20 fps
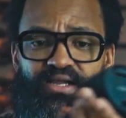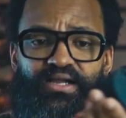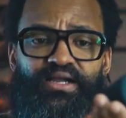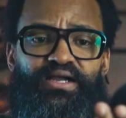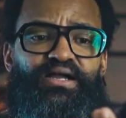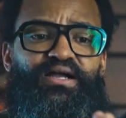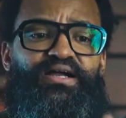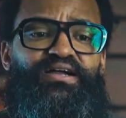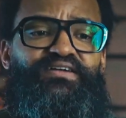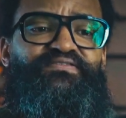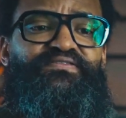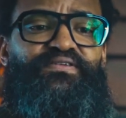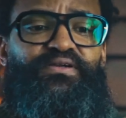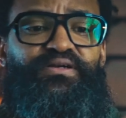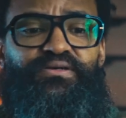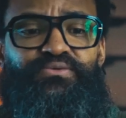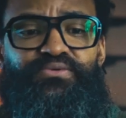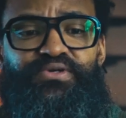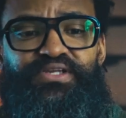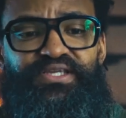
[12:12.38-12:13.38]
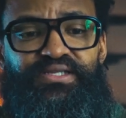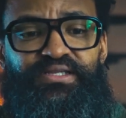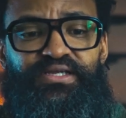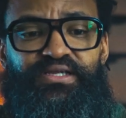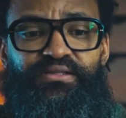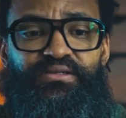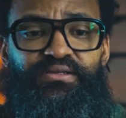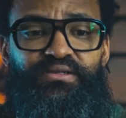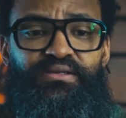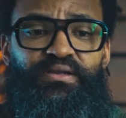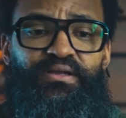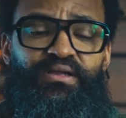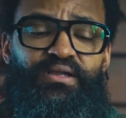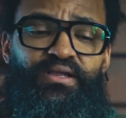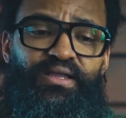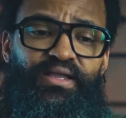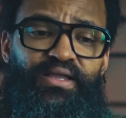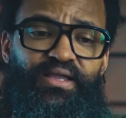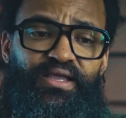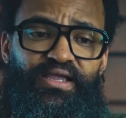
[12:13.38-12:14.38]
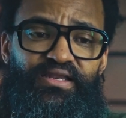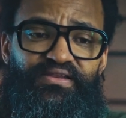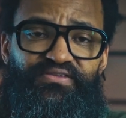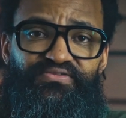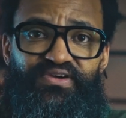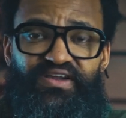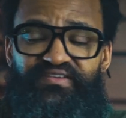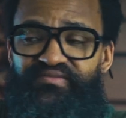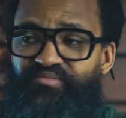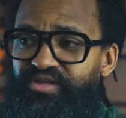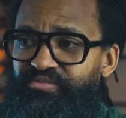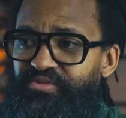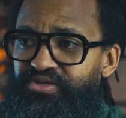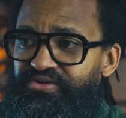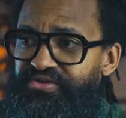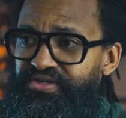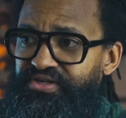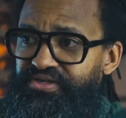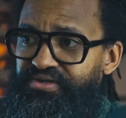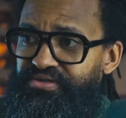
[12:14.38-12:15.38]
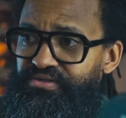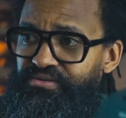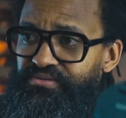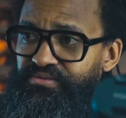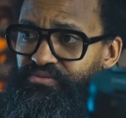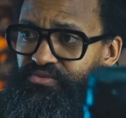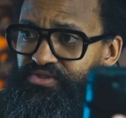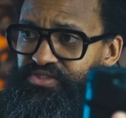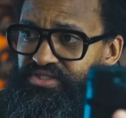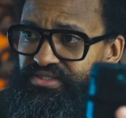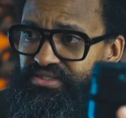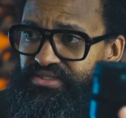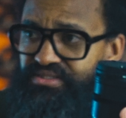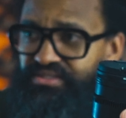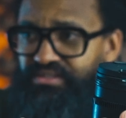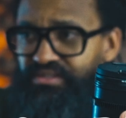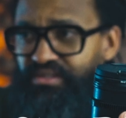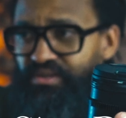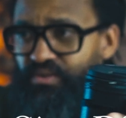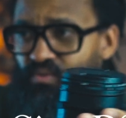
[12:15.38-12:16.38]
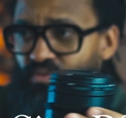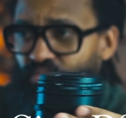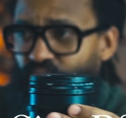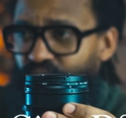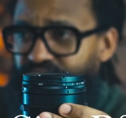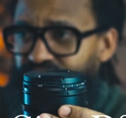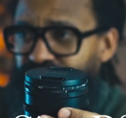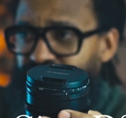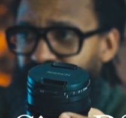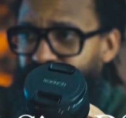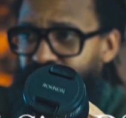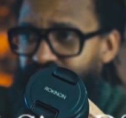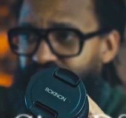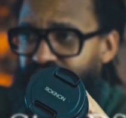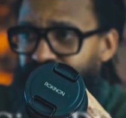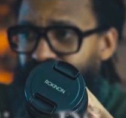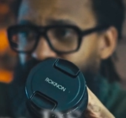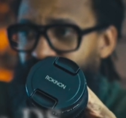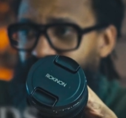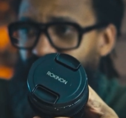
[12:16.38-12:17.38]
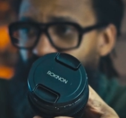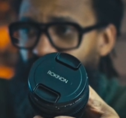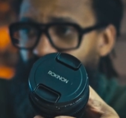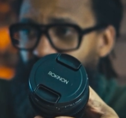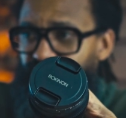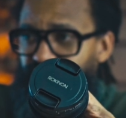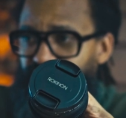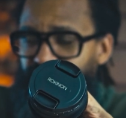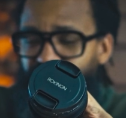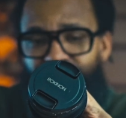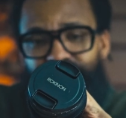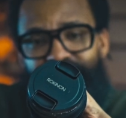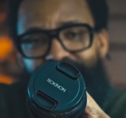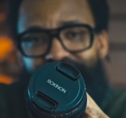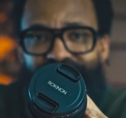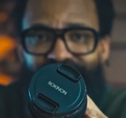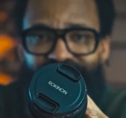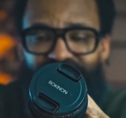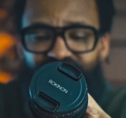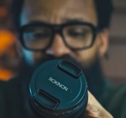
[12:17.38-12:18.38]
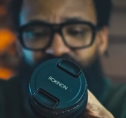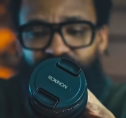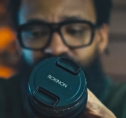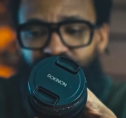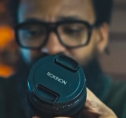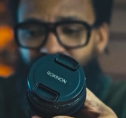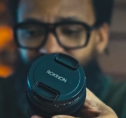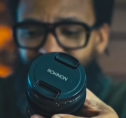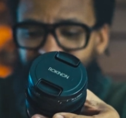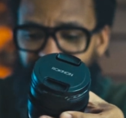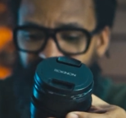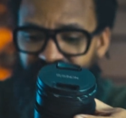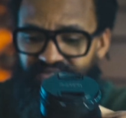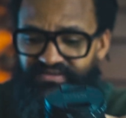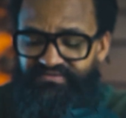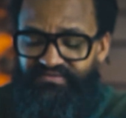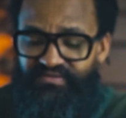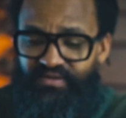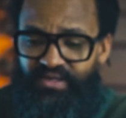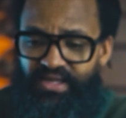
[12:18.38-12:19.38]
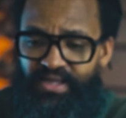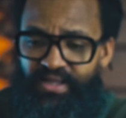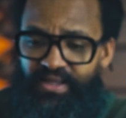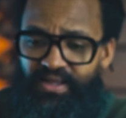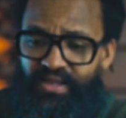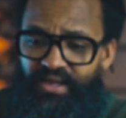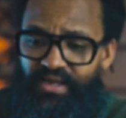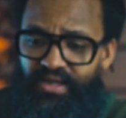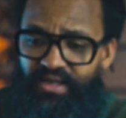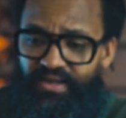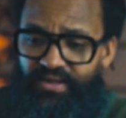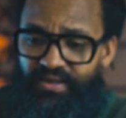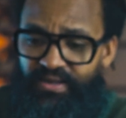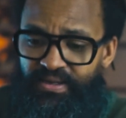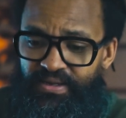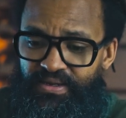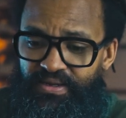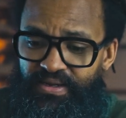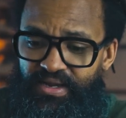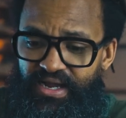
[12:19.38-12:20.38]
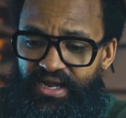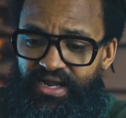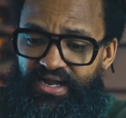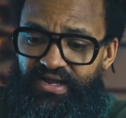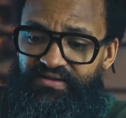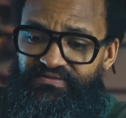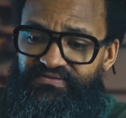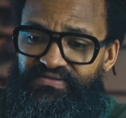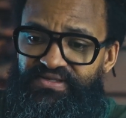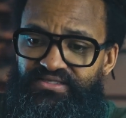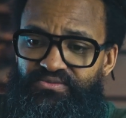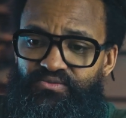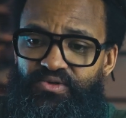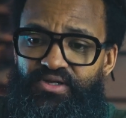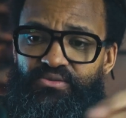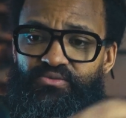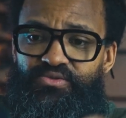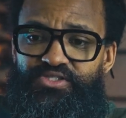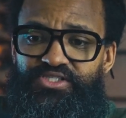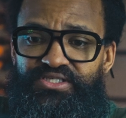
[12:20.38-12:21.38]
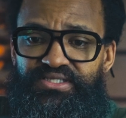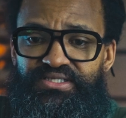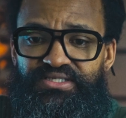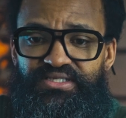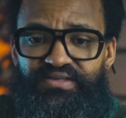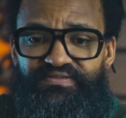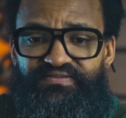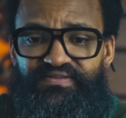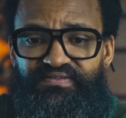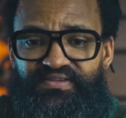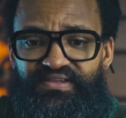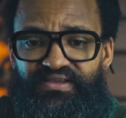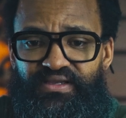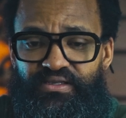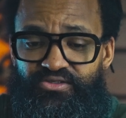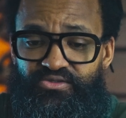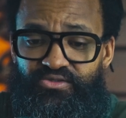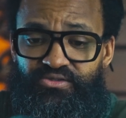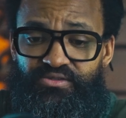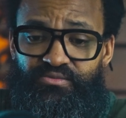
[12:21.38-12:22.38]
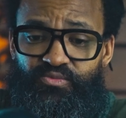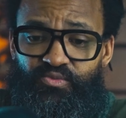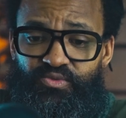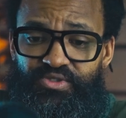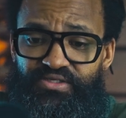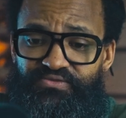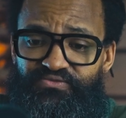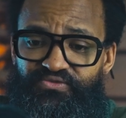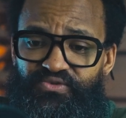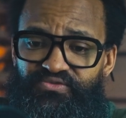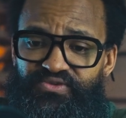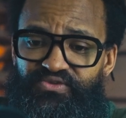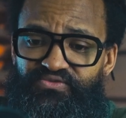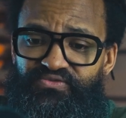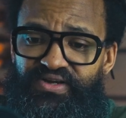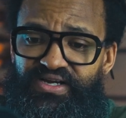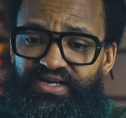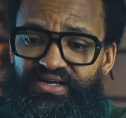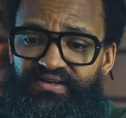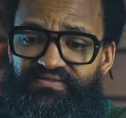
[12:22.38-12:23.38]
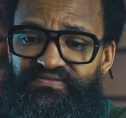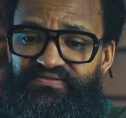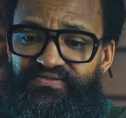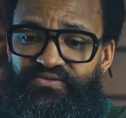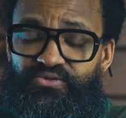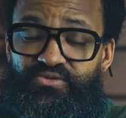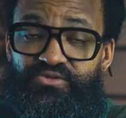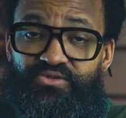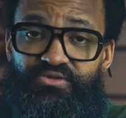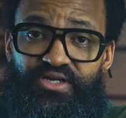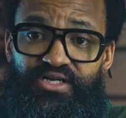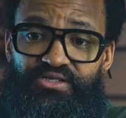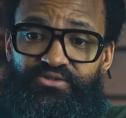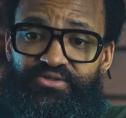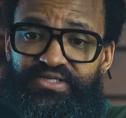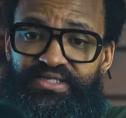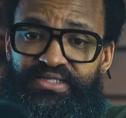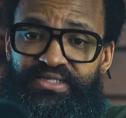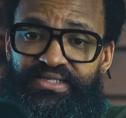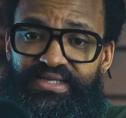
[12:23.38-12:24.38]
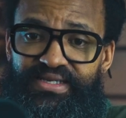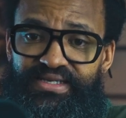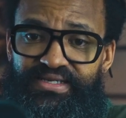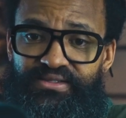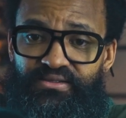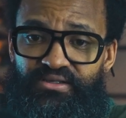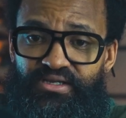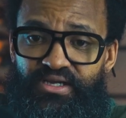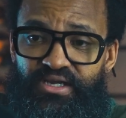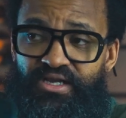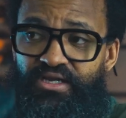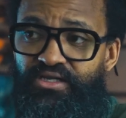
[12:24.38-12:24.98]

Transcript: I have a Rokinon 85mm here, which is what you would, you know, a telephoto objective. I have this one, which is a zoom 55 to 210.